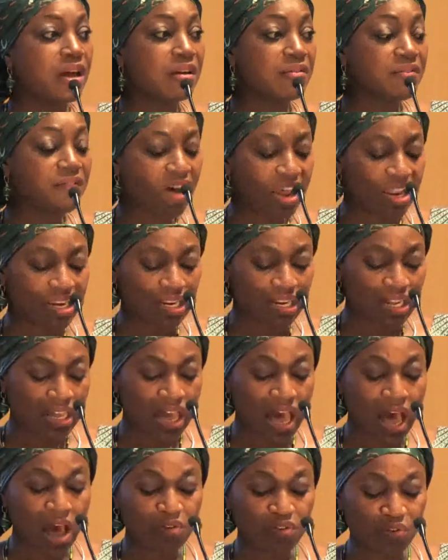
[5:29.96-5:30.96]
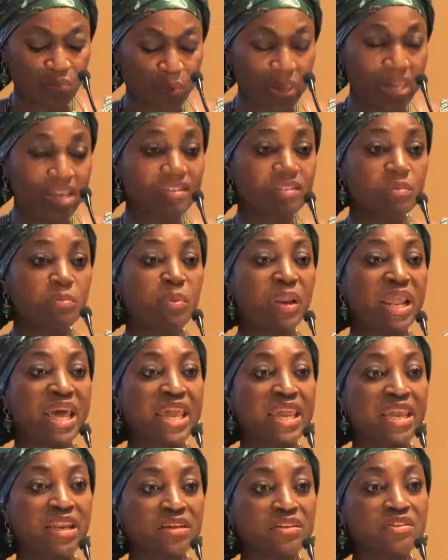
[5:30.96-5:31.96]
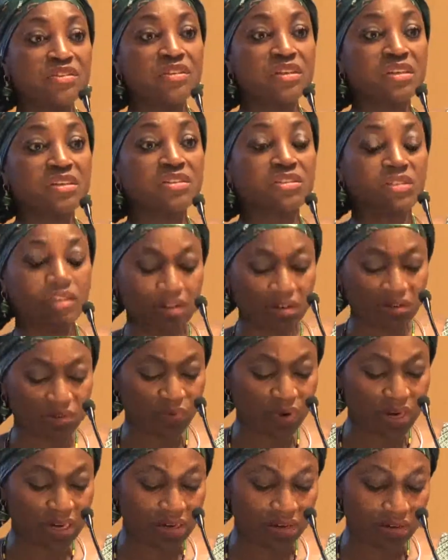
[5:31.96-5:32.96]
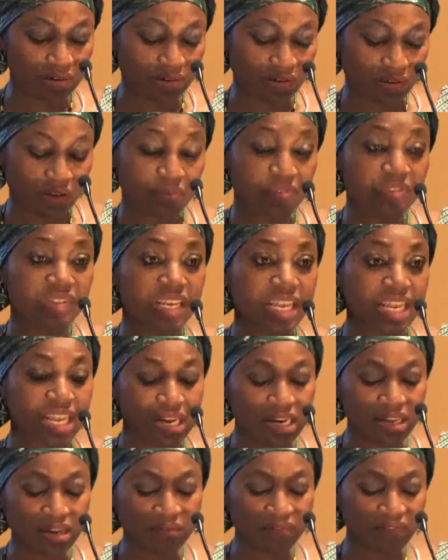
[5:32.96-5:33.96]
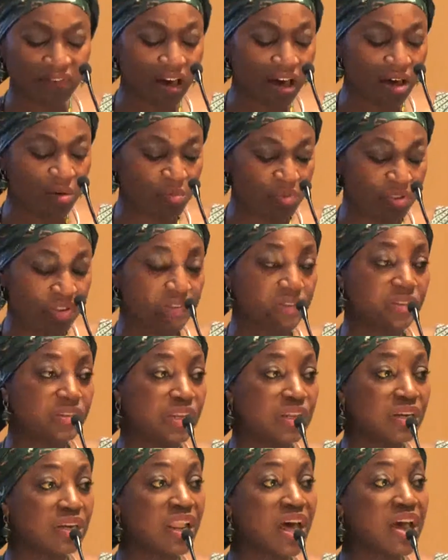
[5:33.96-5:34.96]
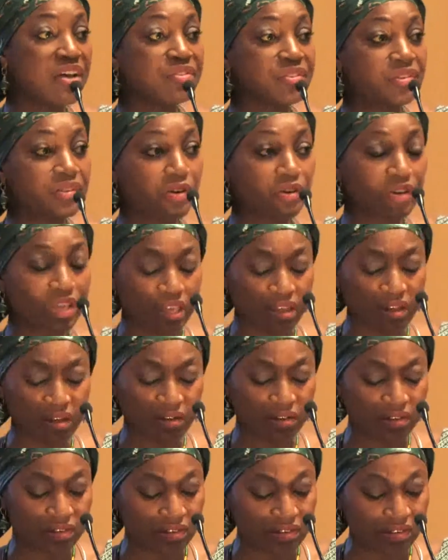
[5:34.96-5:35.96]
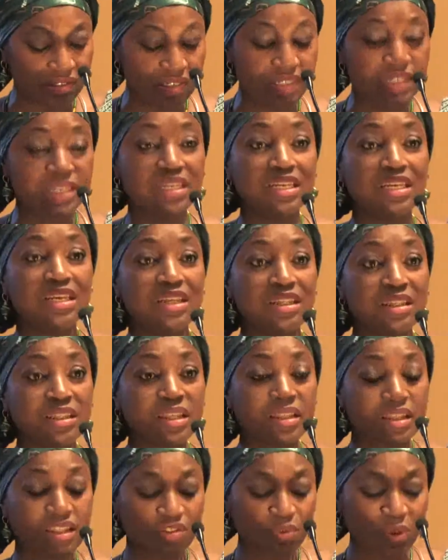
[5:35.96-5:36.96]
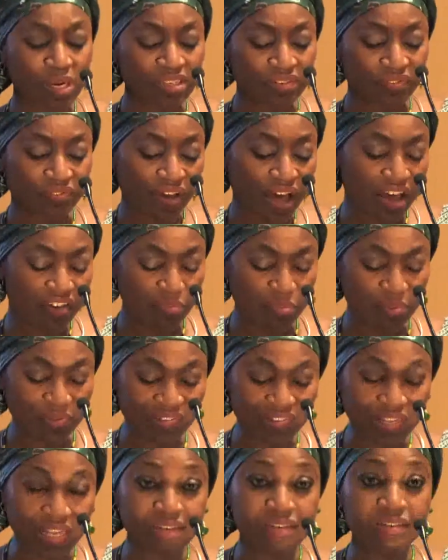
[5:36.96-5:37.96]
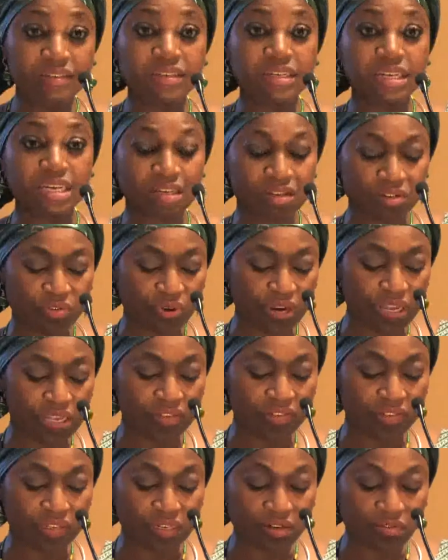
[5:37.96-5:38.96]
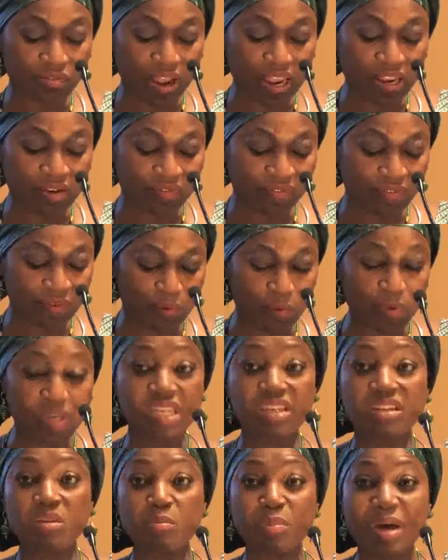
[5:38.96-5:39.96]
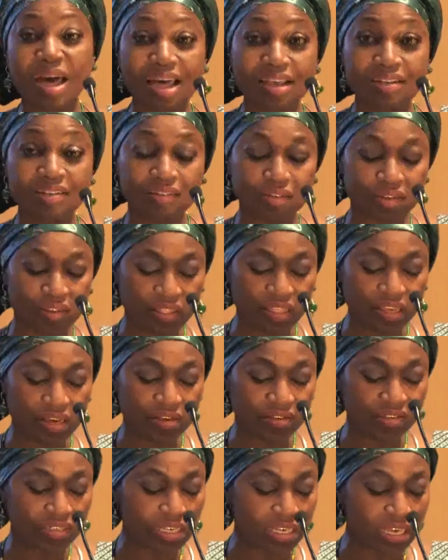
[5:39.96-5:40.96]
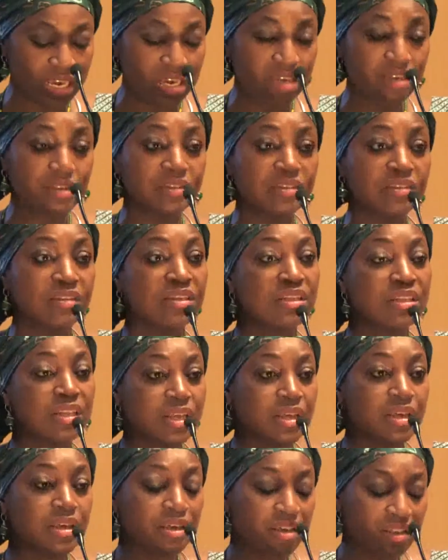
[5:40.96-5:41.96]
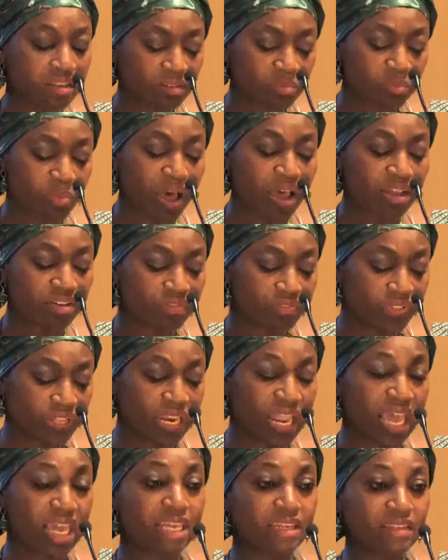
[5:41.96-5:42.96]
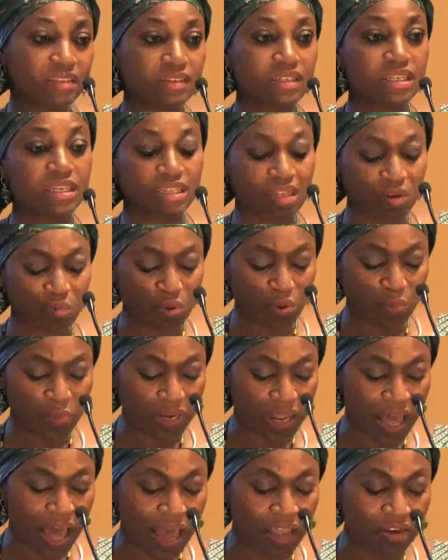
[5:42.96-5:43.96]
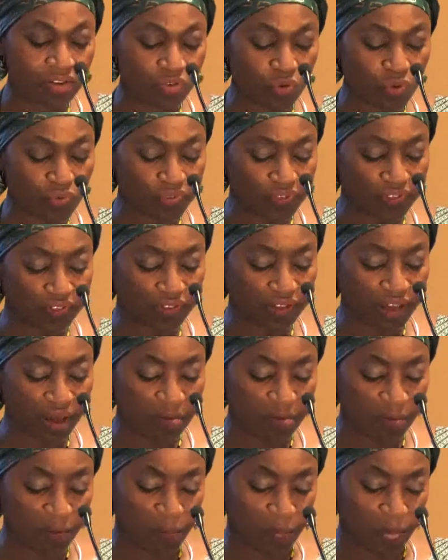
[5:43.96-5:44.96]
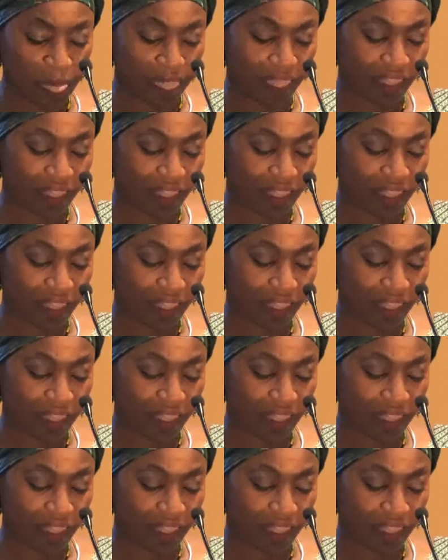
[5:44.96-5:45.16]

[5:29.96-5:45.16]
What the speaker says: And finally, how do we explain to the children of Sahelian farmers and livestock herders that a 25% decrease in rainfall in the past 30 years is part of the legacy that we will hand over to them.